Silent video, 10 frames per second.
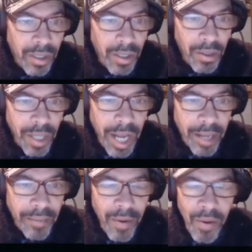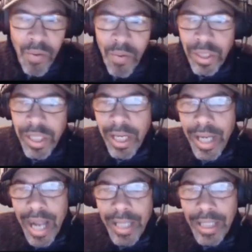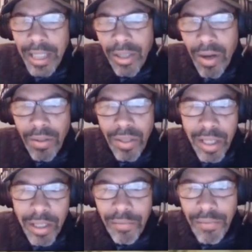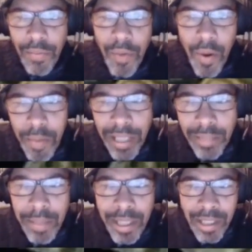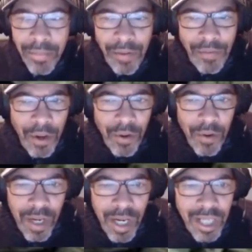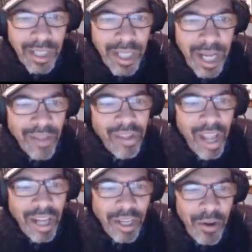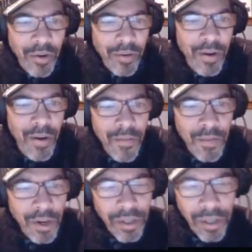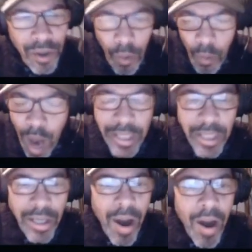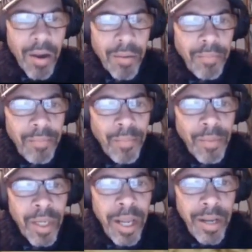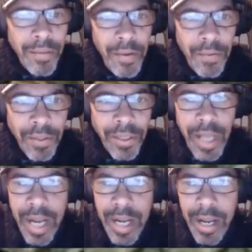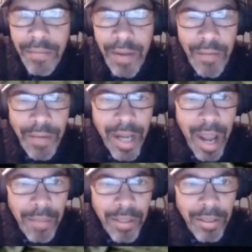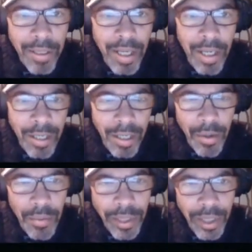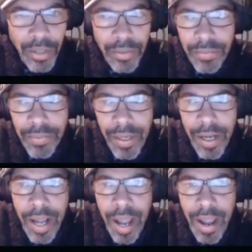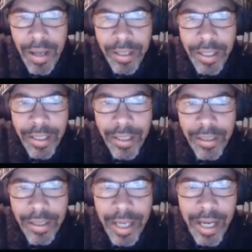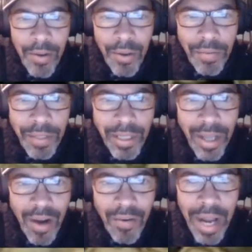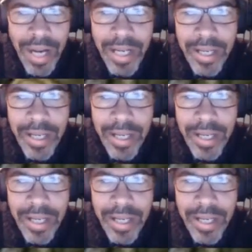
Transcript: Okay. Once again, guys, this is Carl Douglas from Home-Based Business Review, saying thank you for watching our interview for today. If you have any comments, you know what to do, and just get in hold of us. All righty.